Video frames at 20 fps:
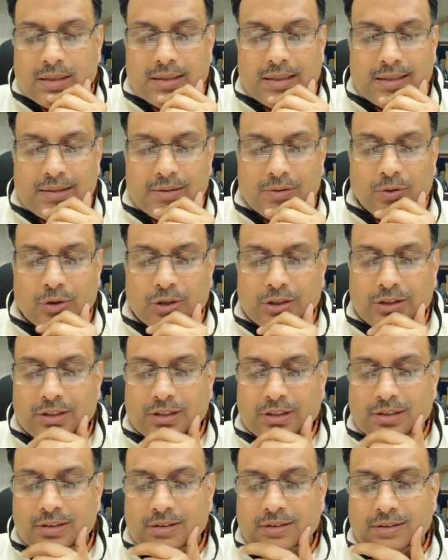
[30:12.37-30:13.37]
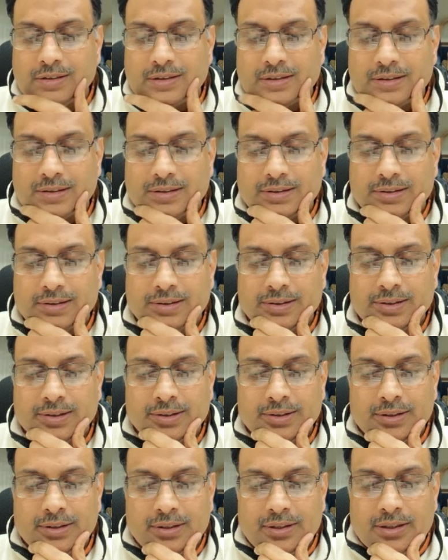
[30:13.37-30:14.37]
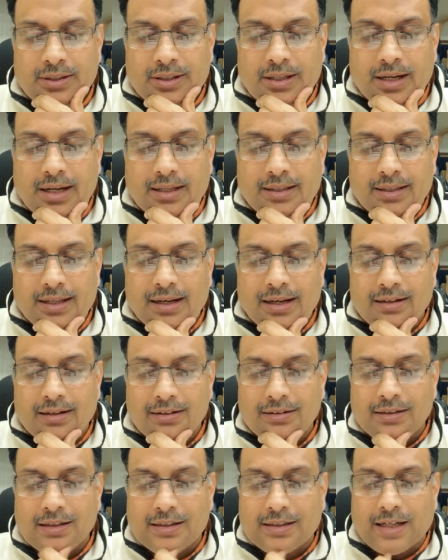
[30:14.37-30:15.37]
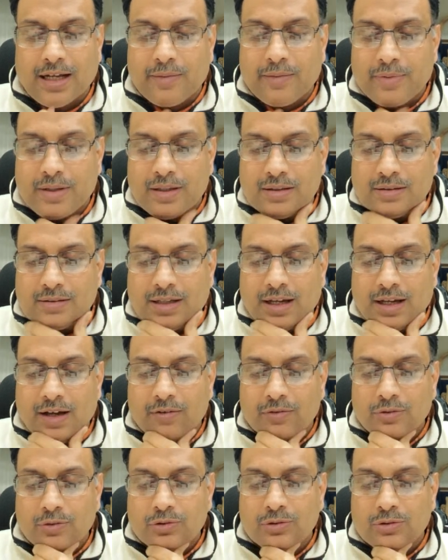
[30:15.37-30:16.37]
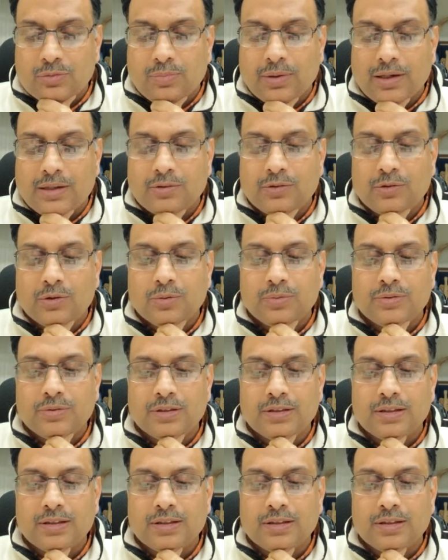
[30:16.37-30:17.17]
There's a question that I learned that chimeras have two blood groups.